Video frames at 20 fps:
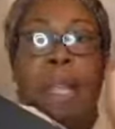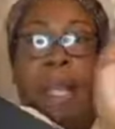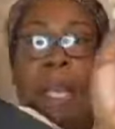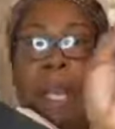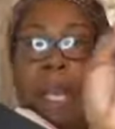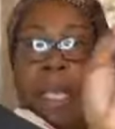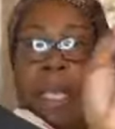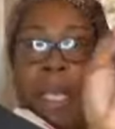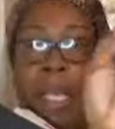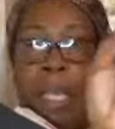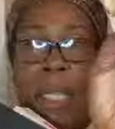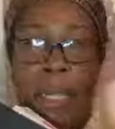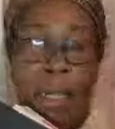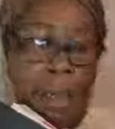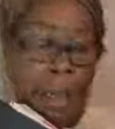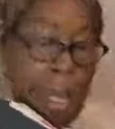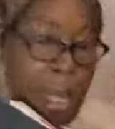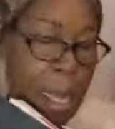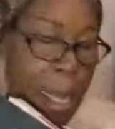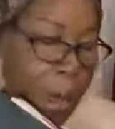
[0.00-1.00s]
I tell you,
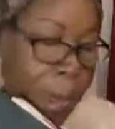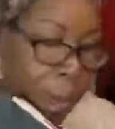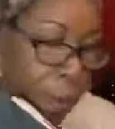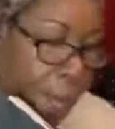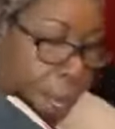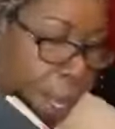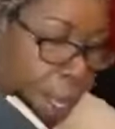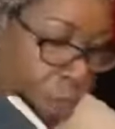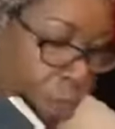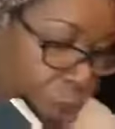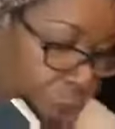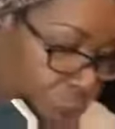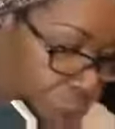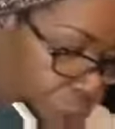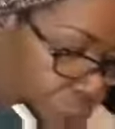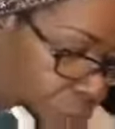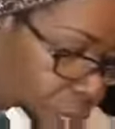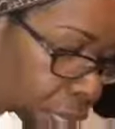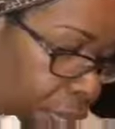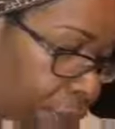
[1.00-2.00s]
every household
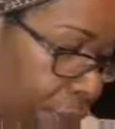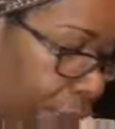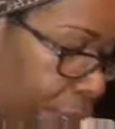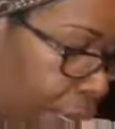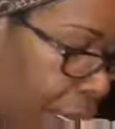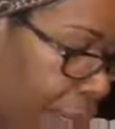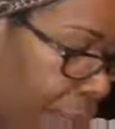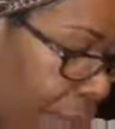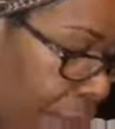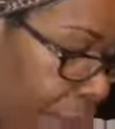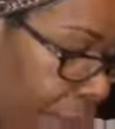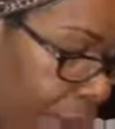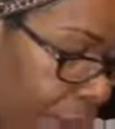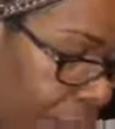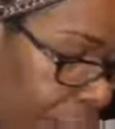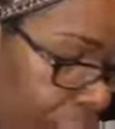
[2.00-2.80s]
should have a copy of